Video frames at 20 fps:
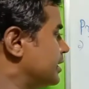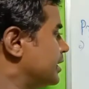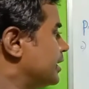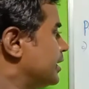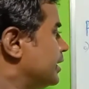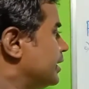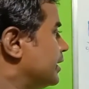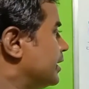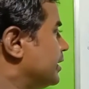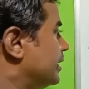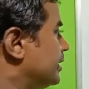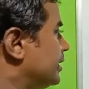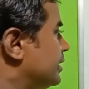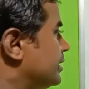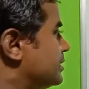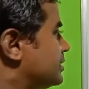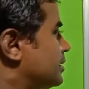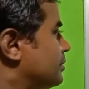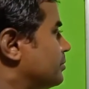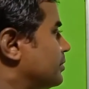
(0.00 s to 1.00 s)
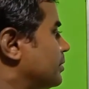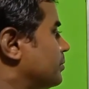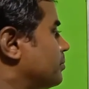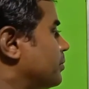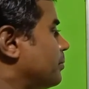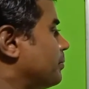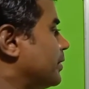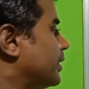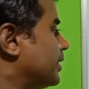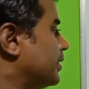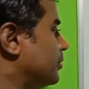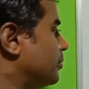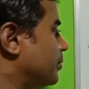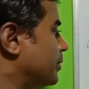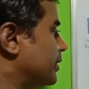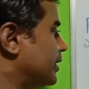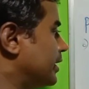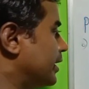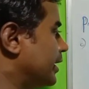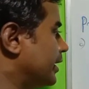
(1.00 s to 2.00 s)
Then in distributive property
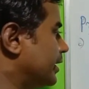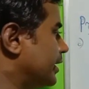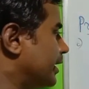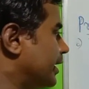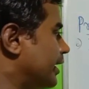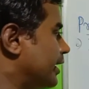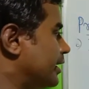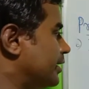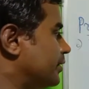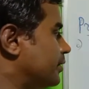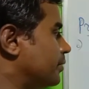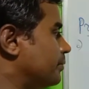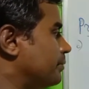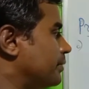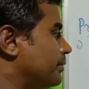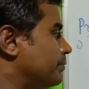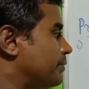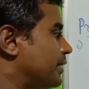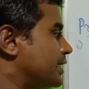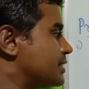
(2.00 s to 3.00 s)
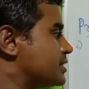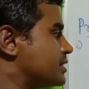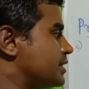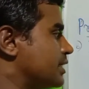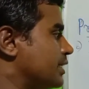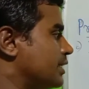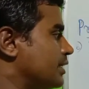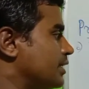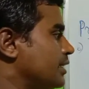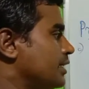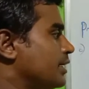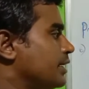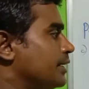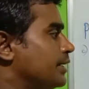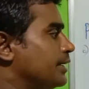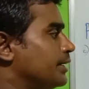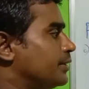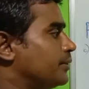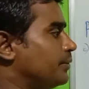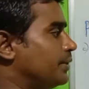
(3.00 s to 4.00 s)
we get a into b plus c
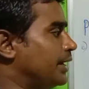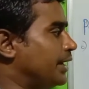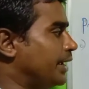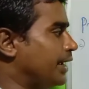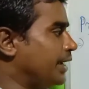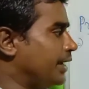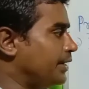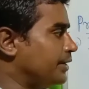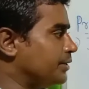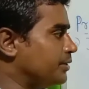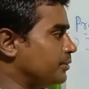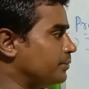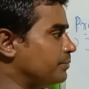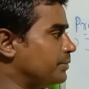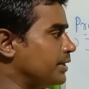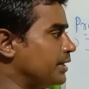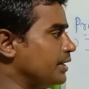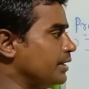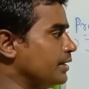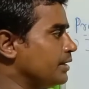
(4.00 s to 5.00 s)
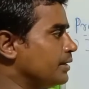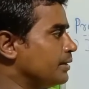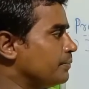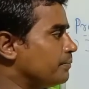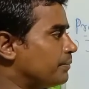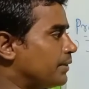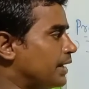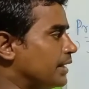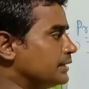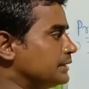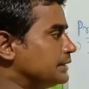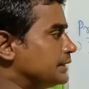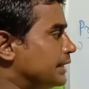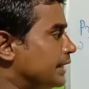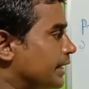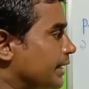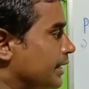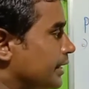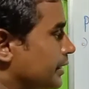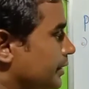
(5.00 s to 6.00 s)
equal a into b plus
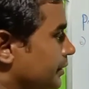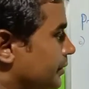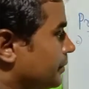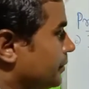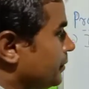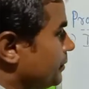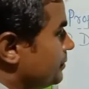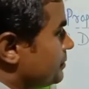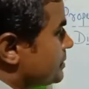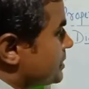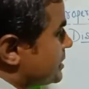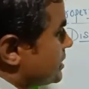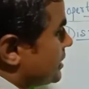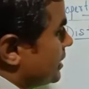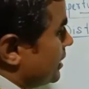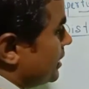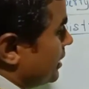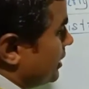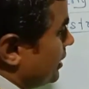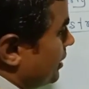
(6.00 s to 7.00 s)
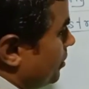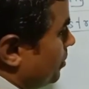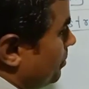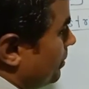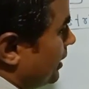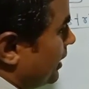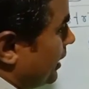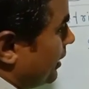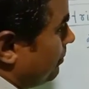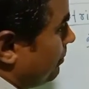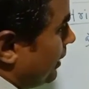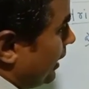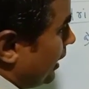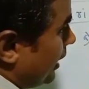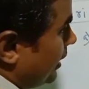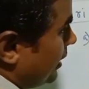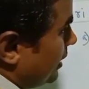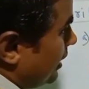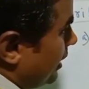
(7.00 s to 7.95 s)
a into c. You may take bracket here, a